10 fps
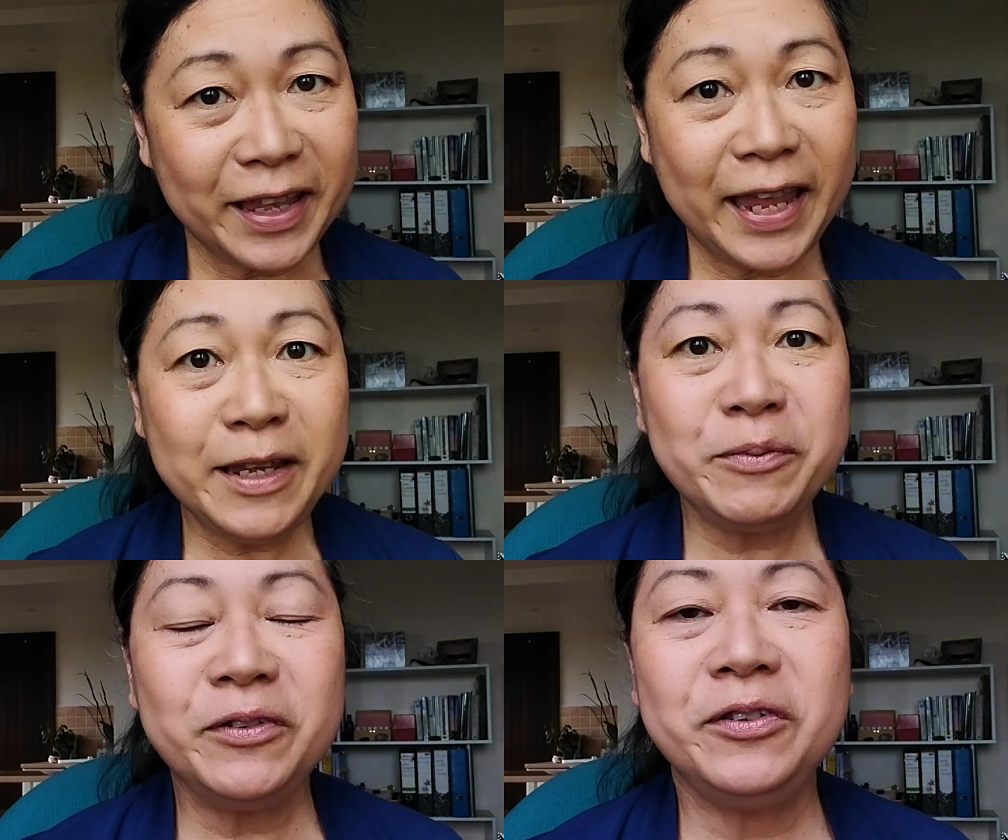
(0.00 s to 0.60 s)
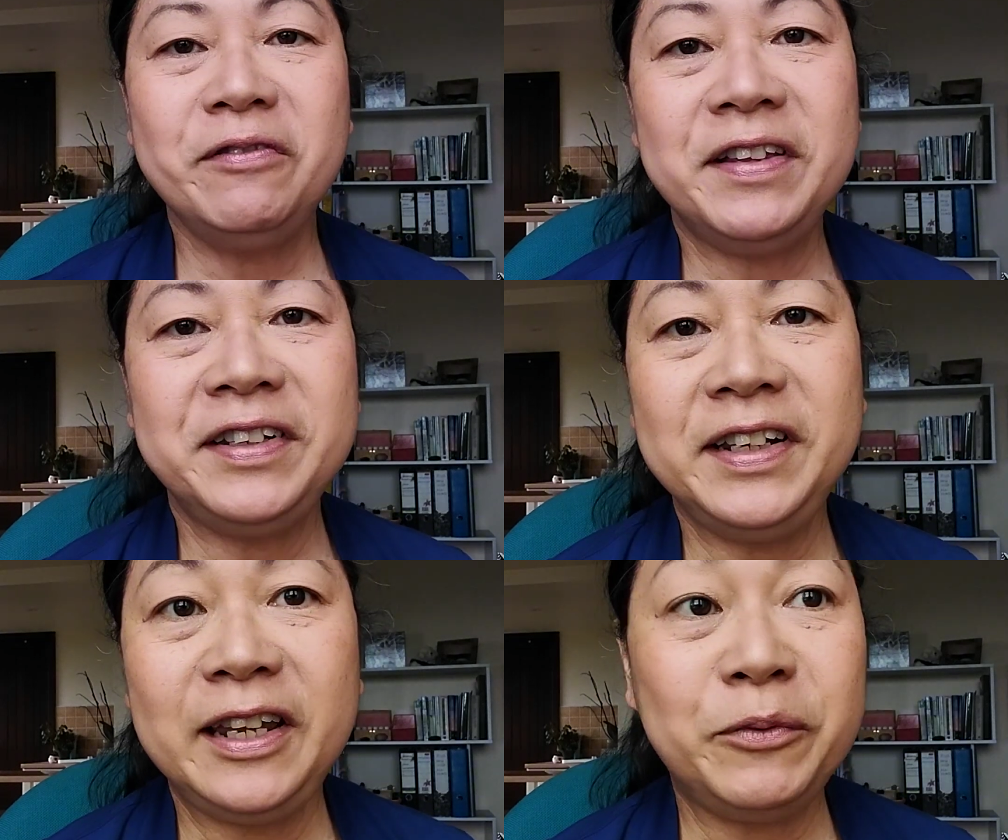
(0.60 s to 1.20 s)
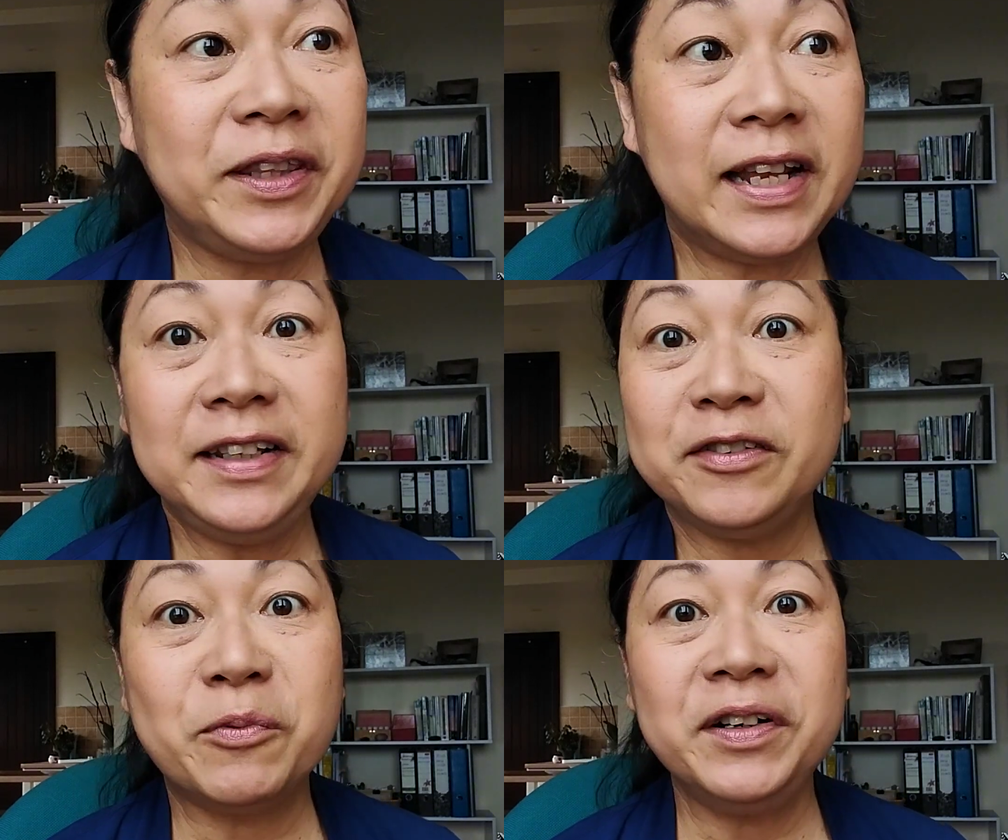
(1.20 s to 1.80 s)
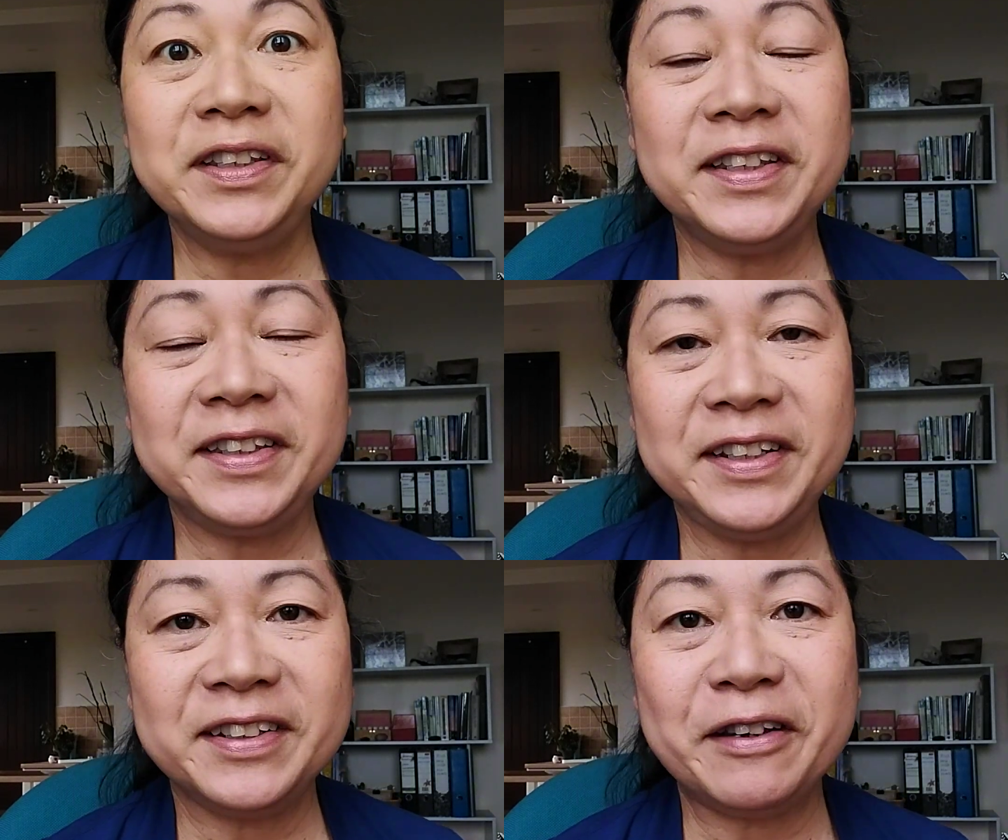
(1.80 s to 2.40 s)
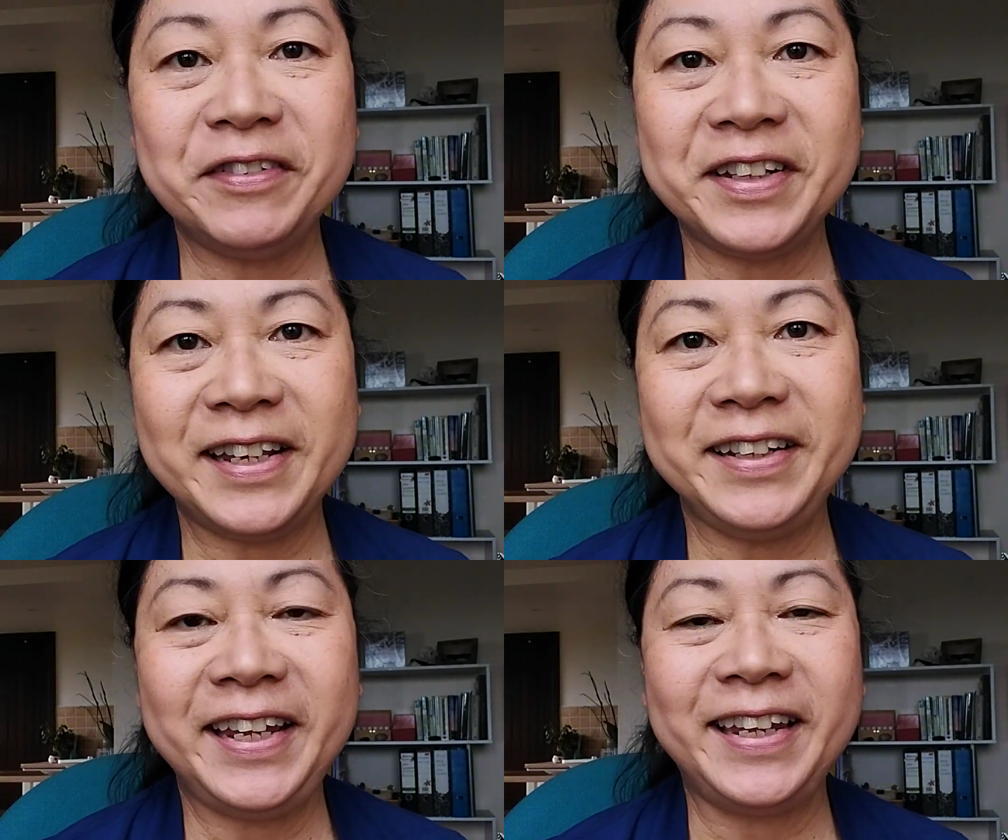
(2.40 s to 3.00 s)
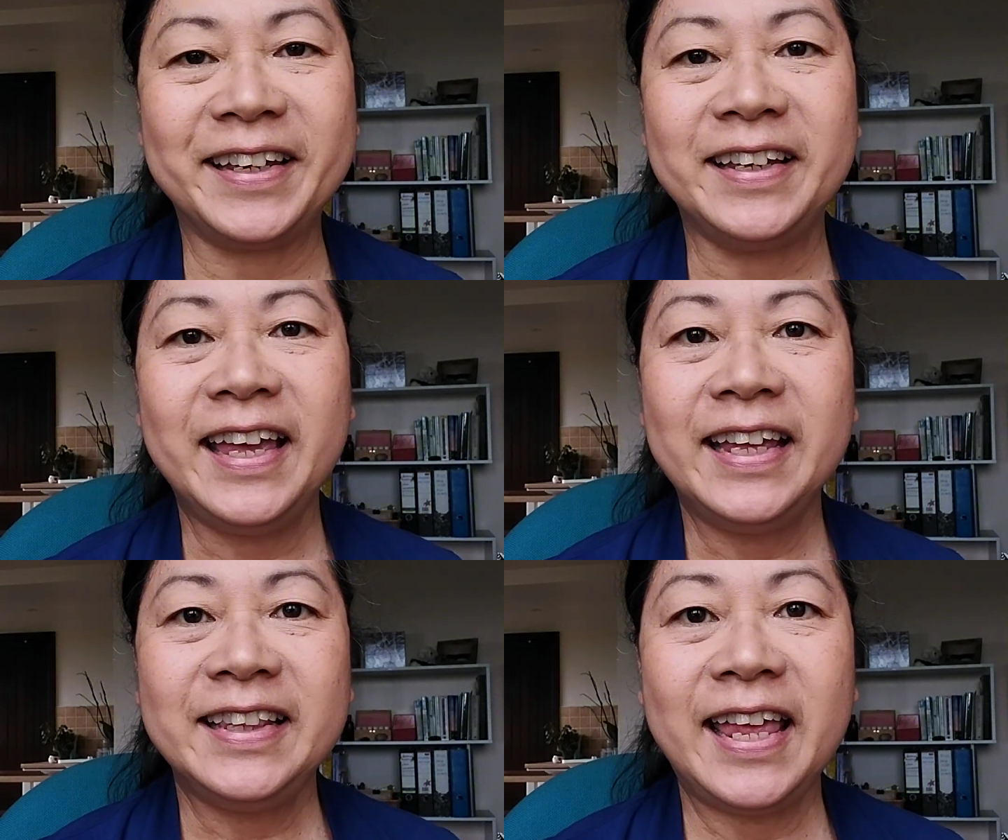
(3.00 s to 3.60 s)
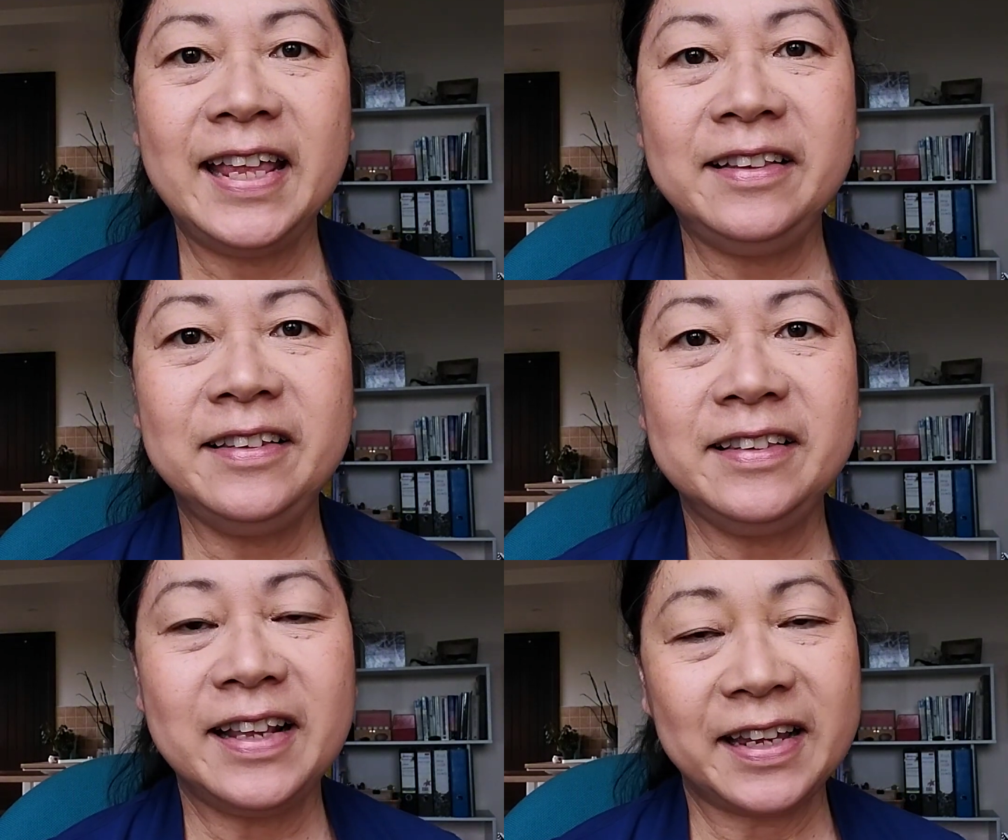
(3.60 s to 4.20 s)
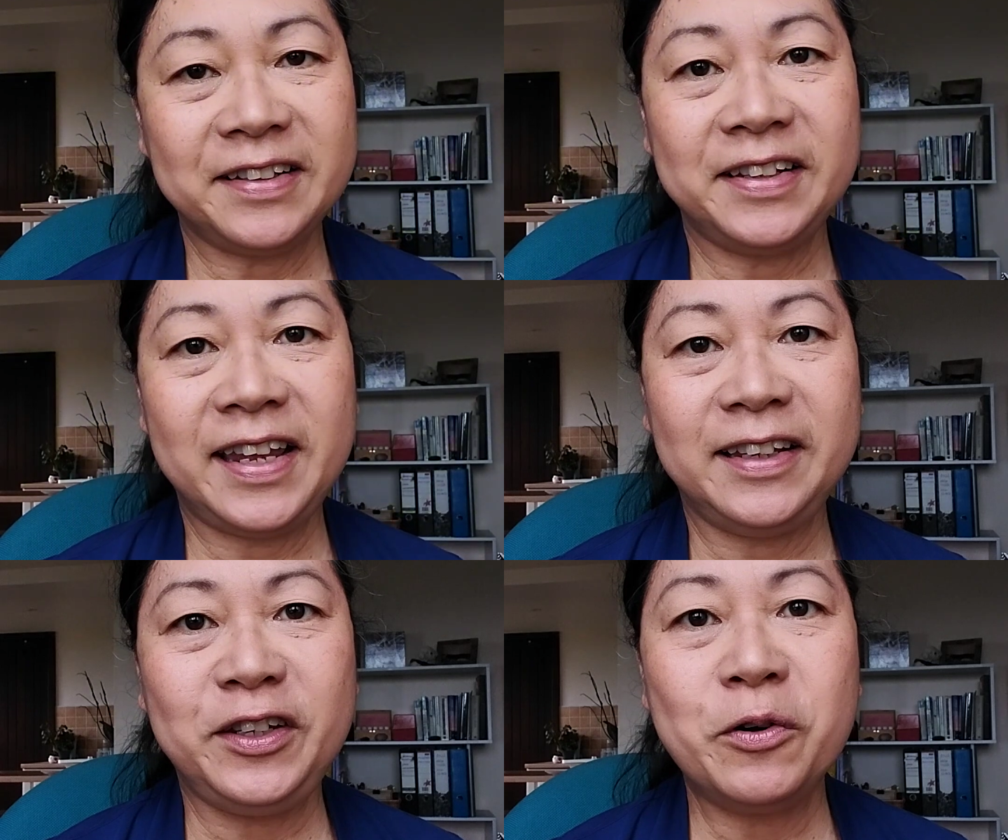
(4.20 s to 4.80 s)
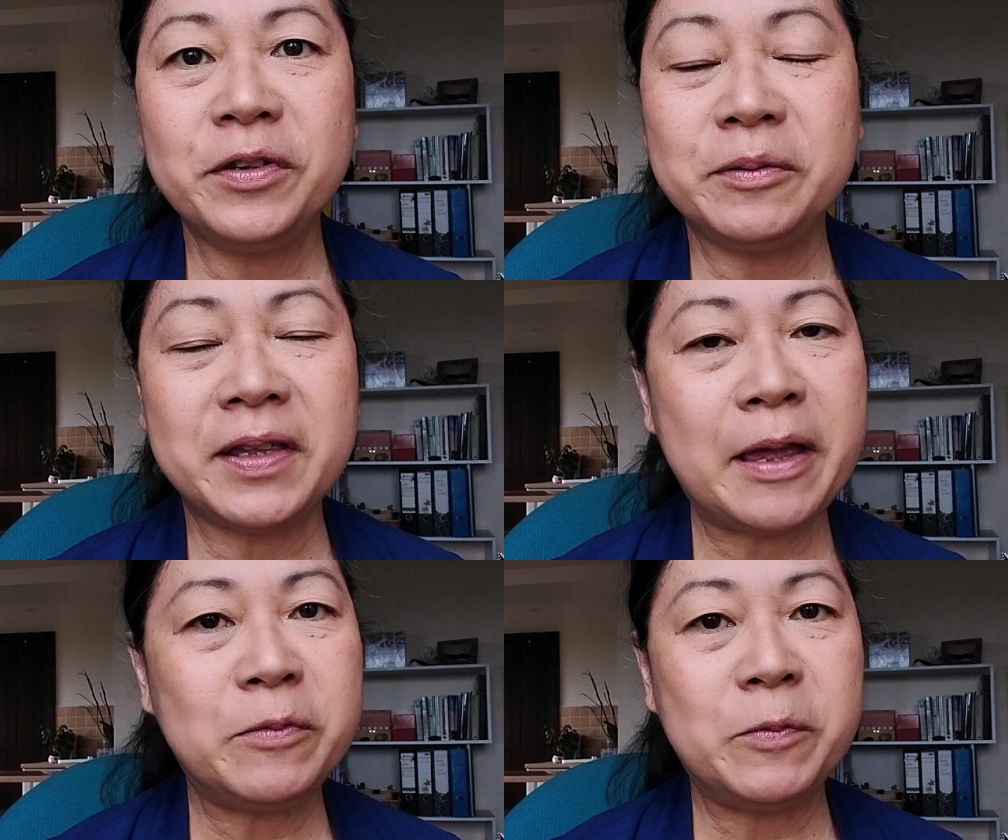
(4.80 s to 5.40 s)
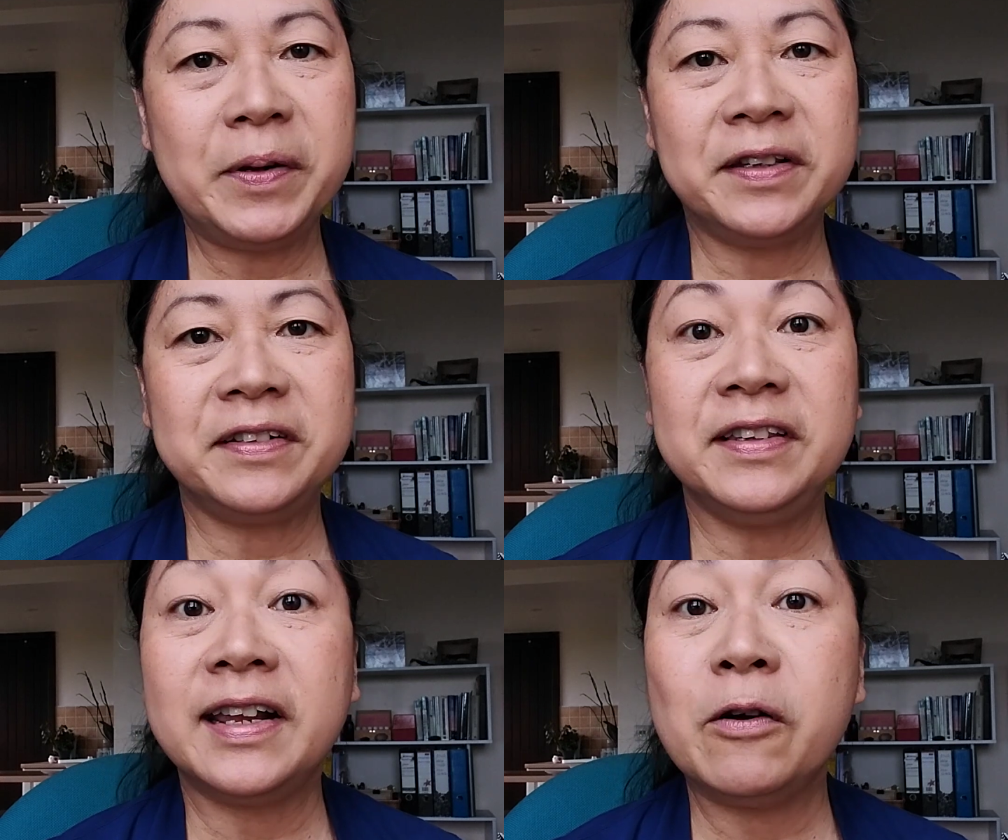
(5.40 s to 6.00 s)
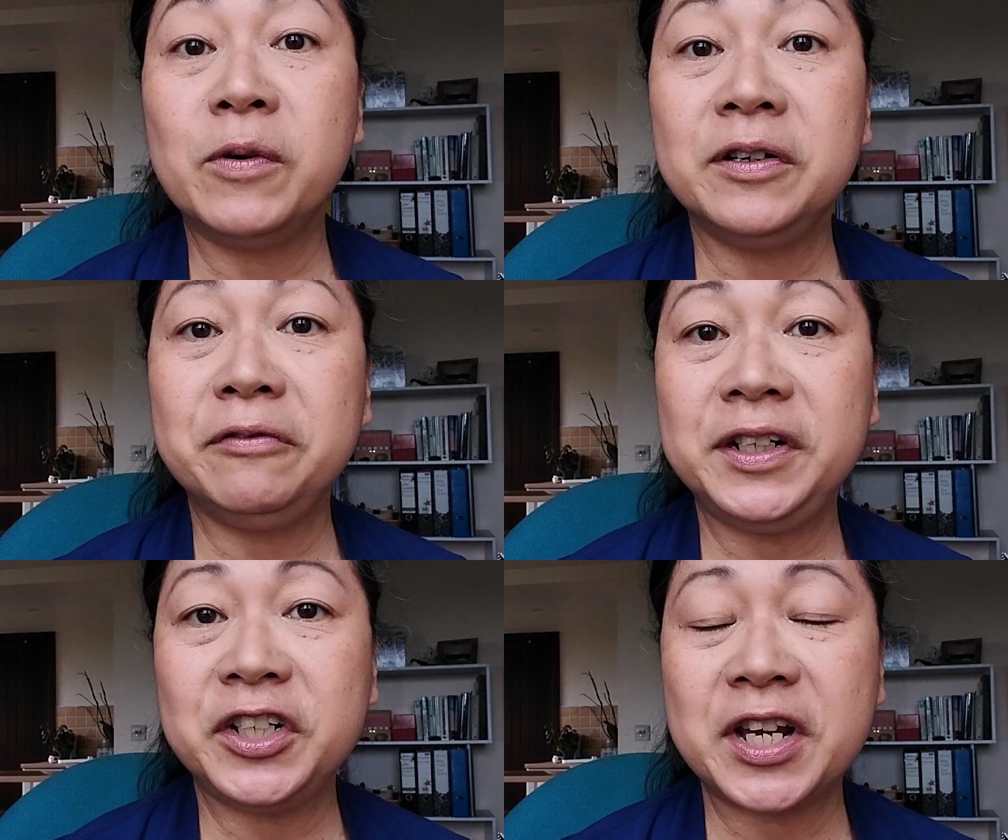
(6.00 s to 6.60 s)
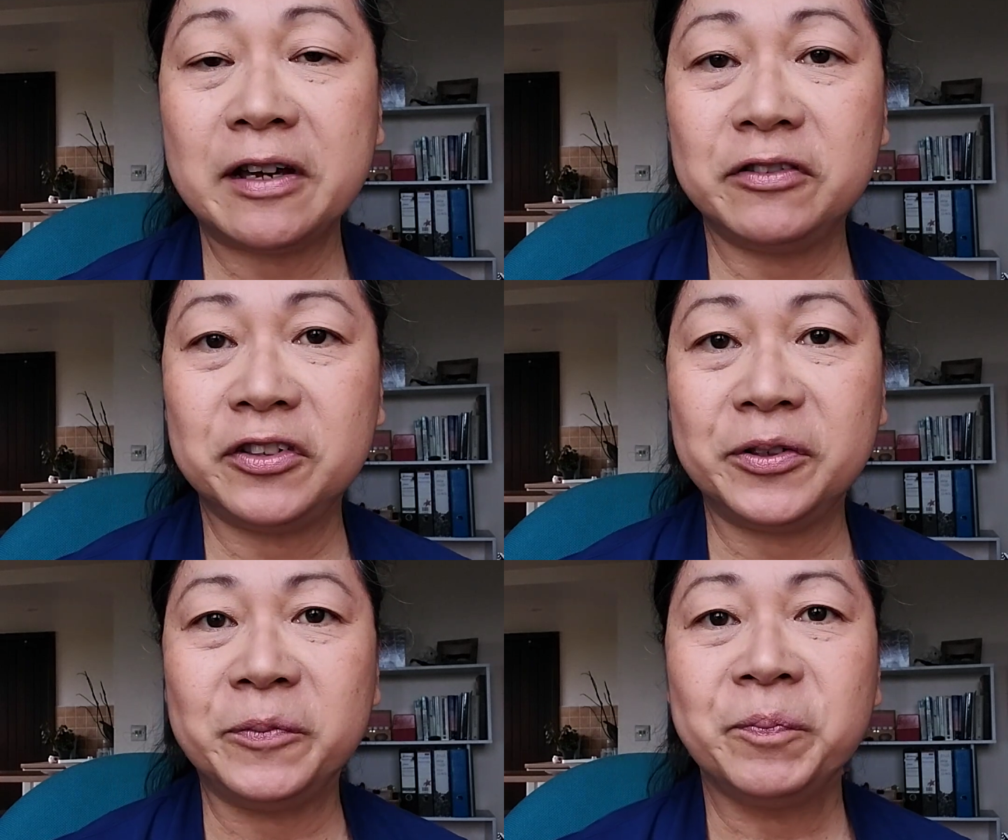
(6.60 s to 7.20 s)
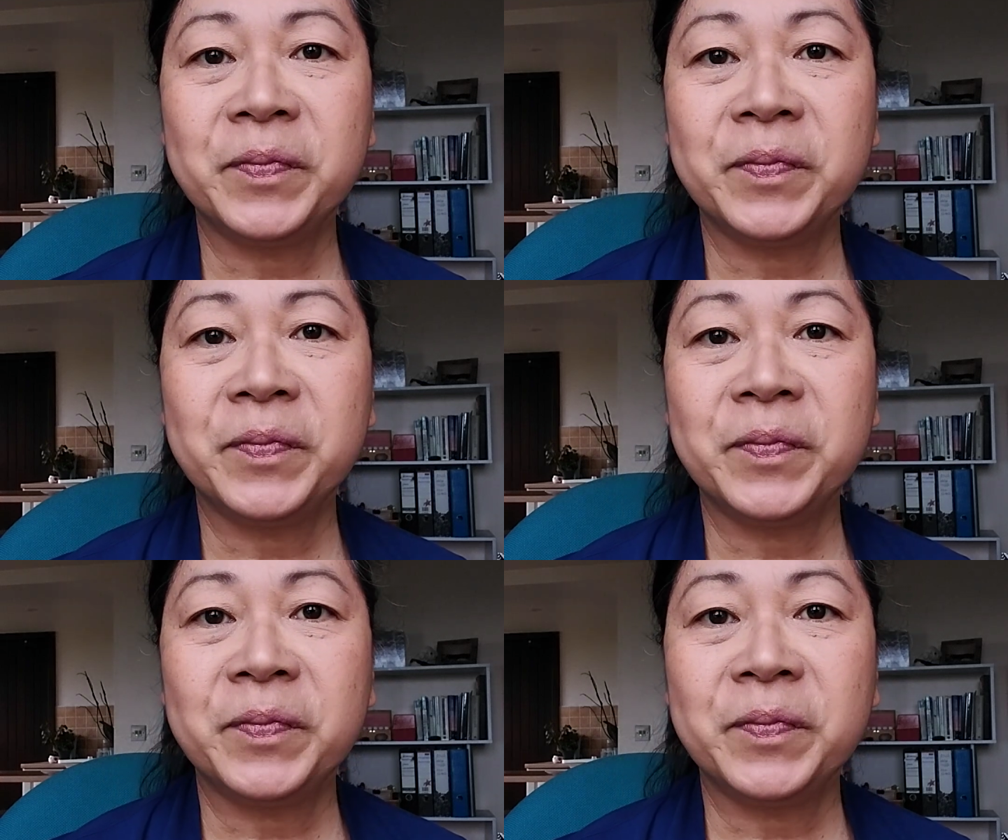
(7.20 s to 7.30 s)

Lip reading: able to resonate with at least one of the things I've said here, then, like I say, you're the type of person that I want to reach out to.